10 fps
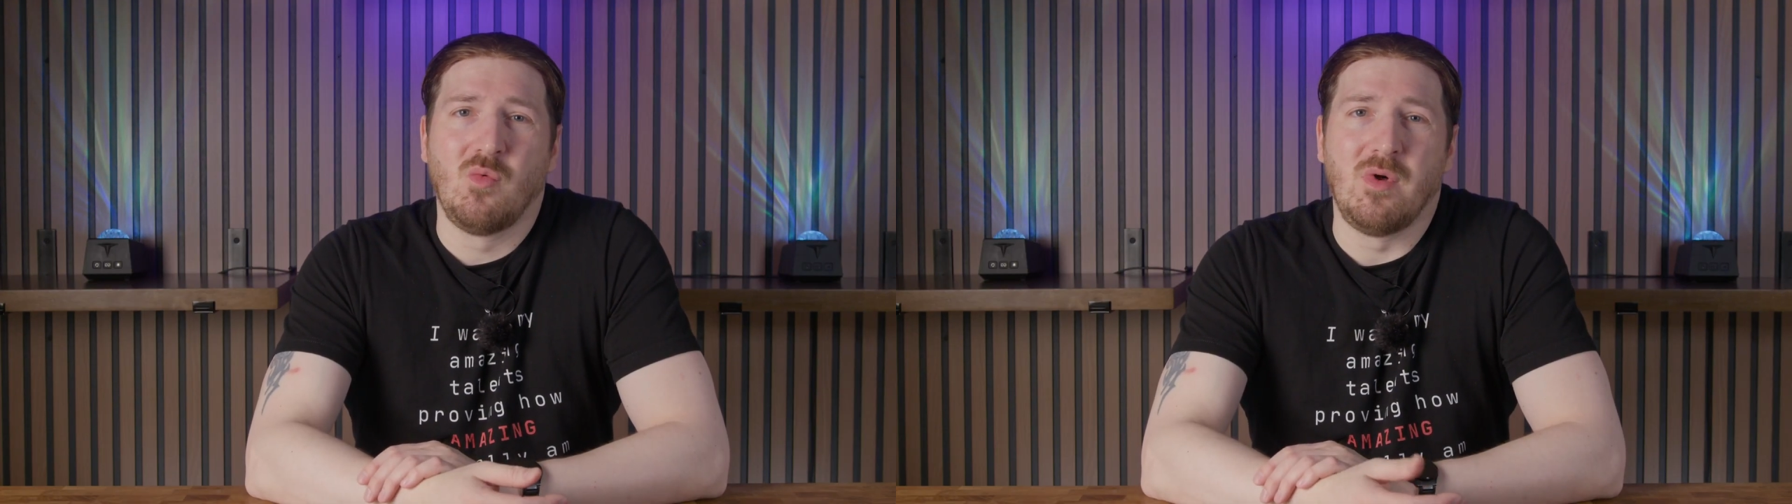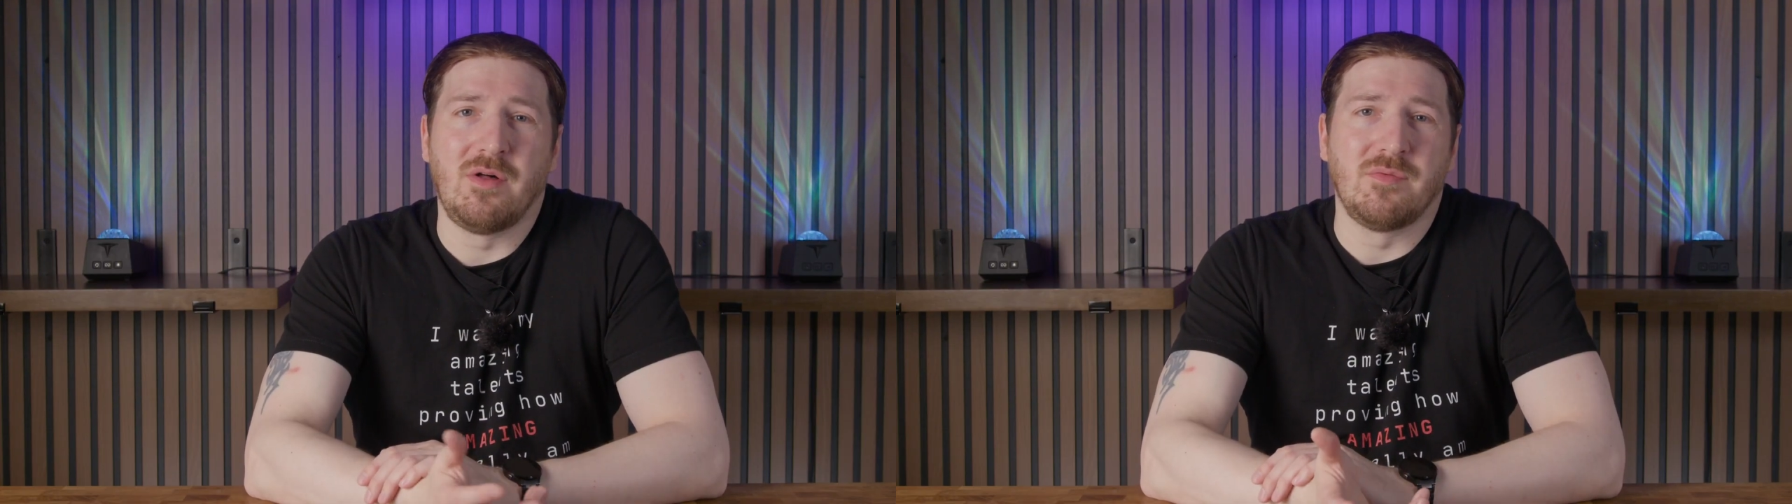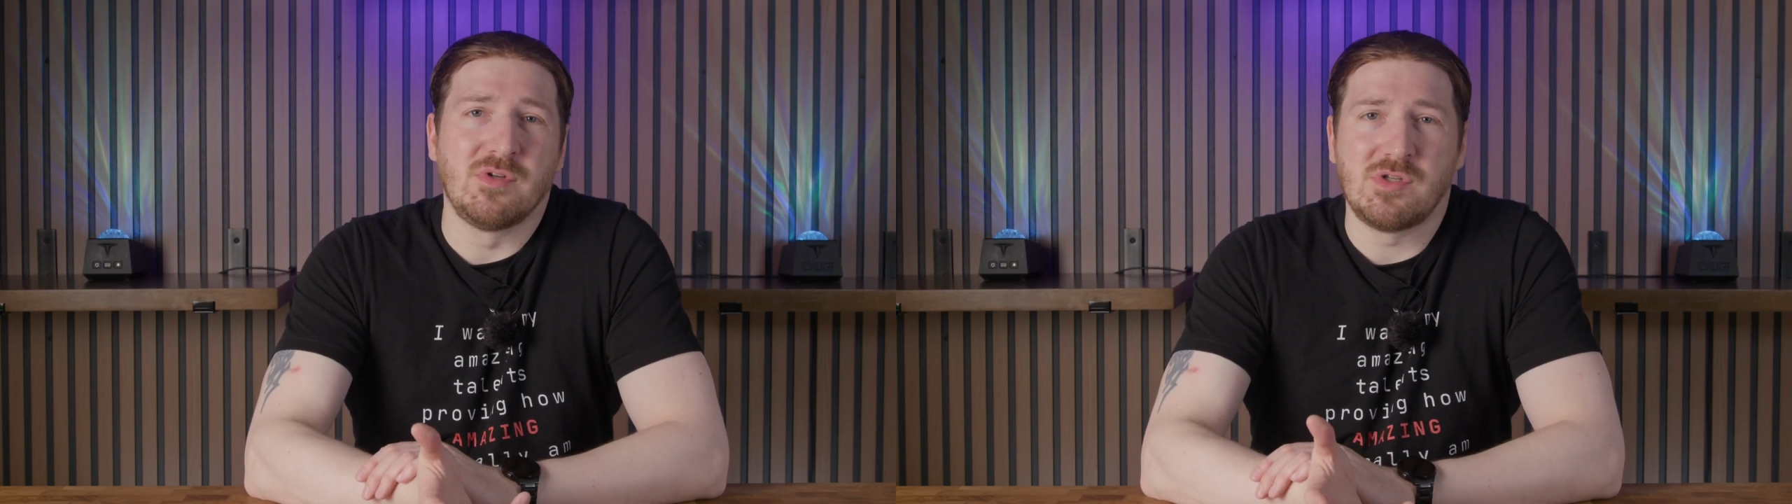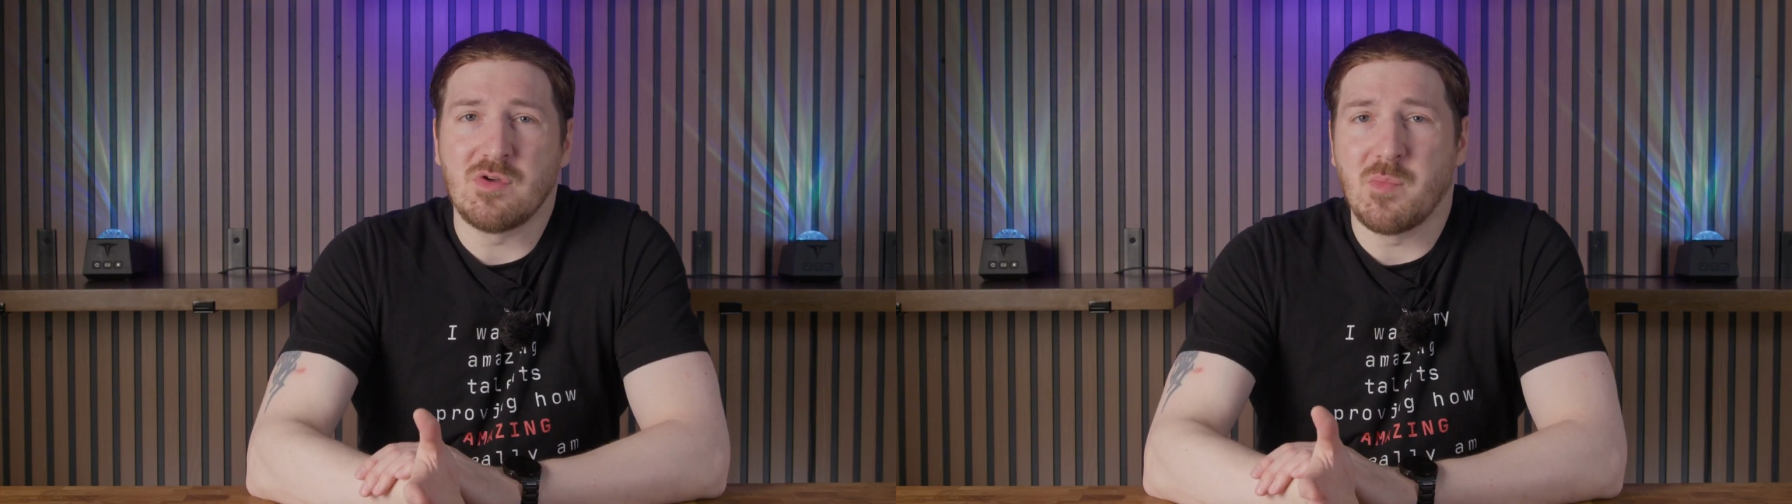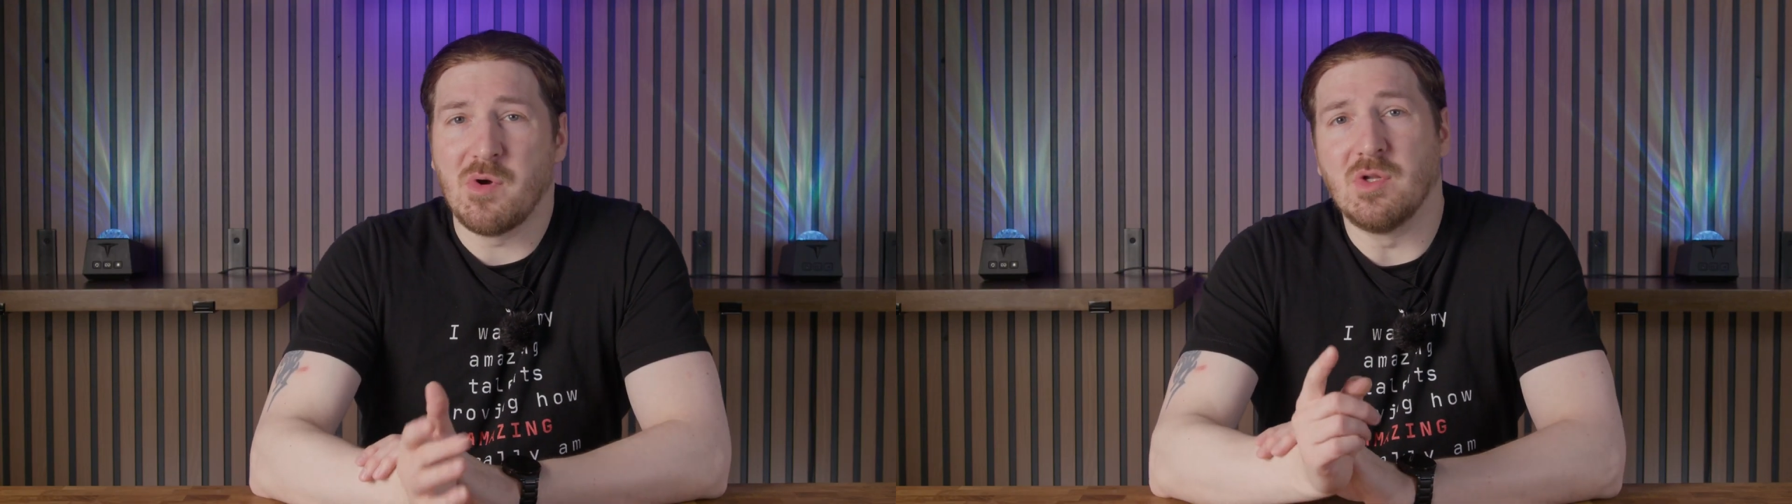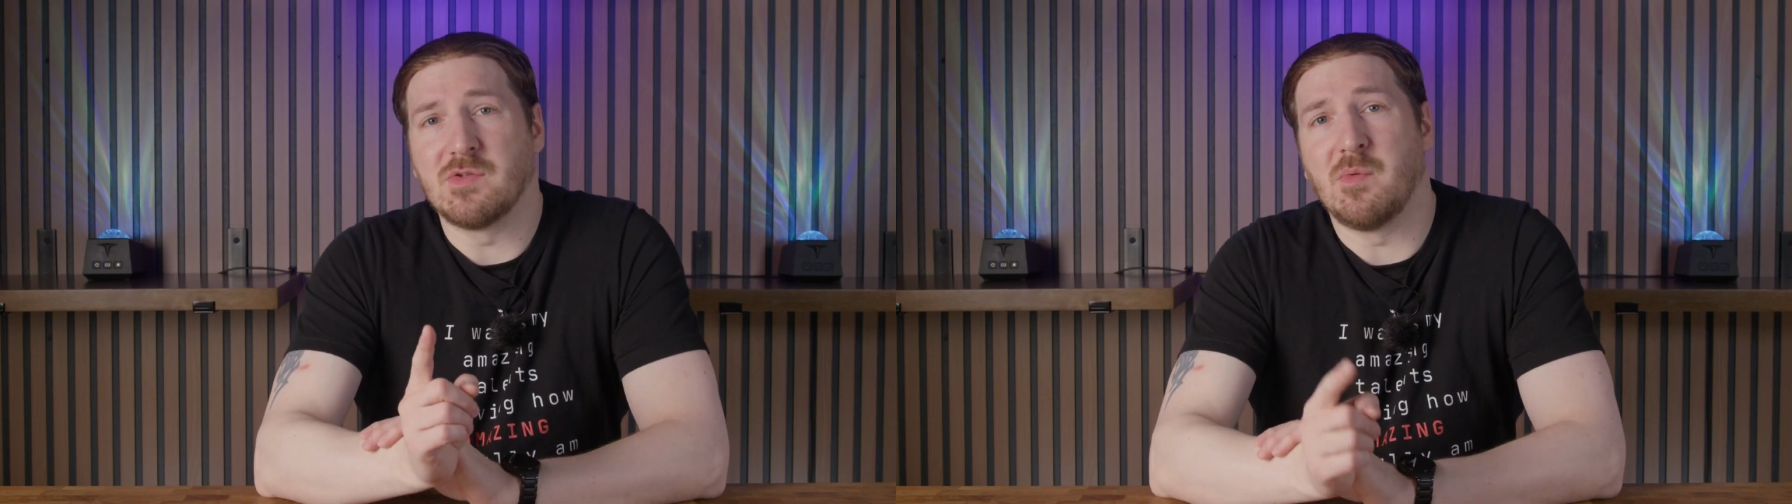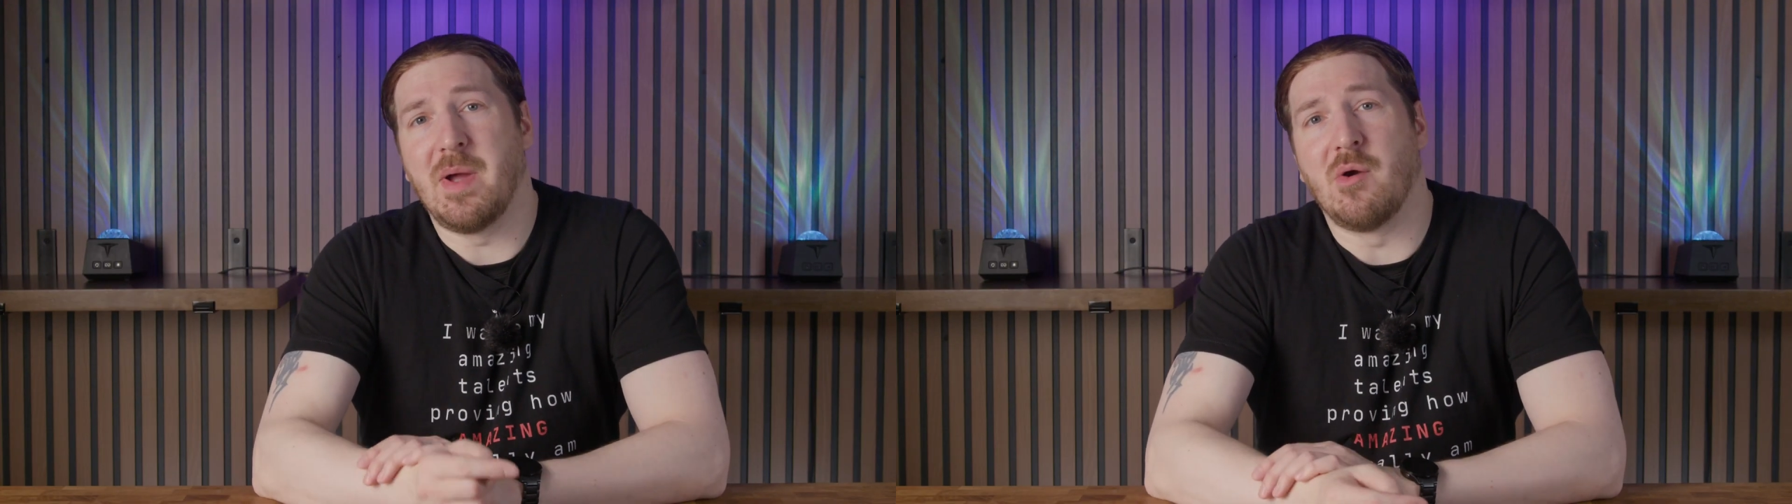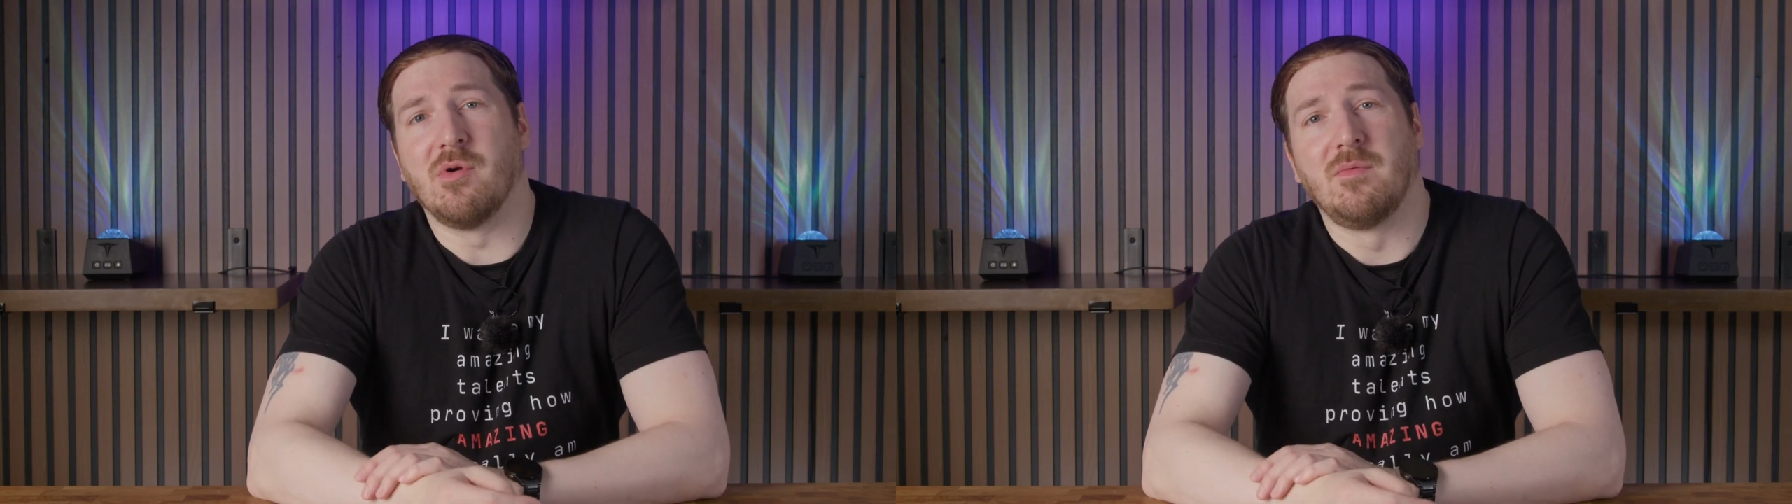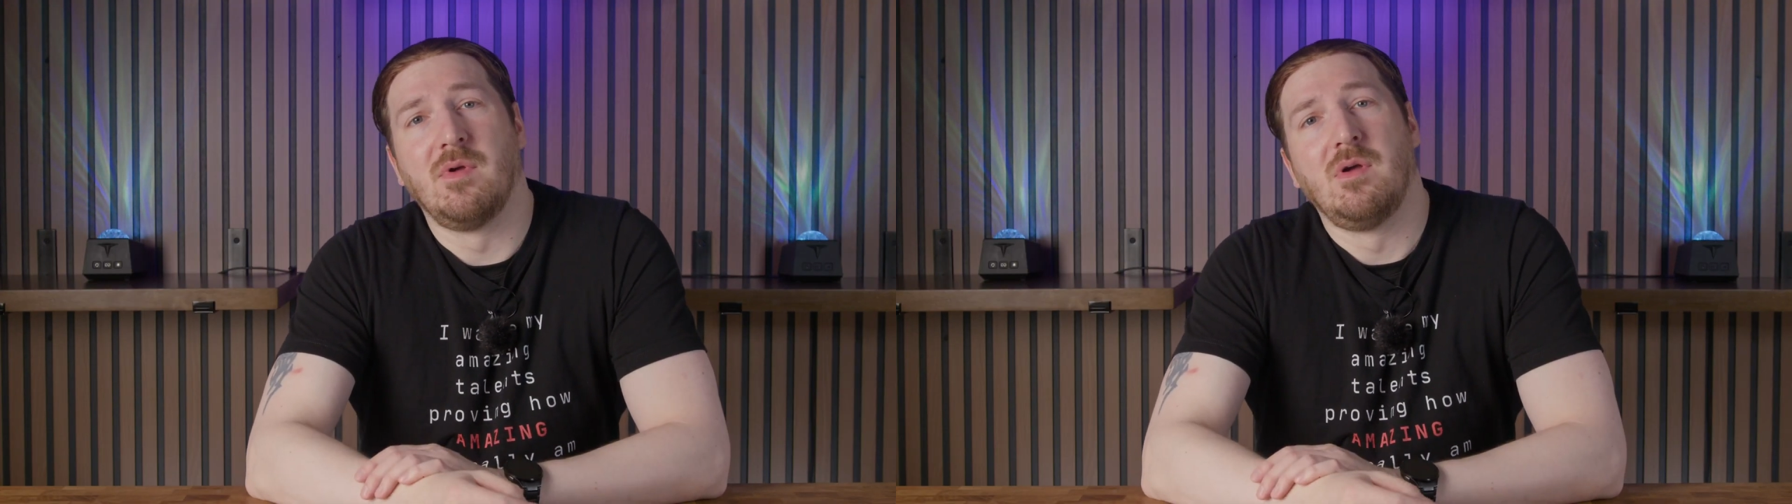Well, there's two components for power.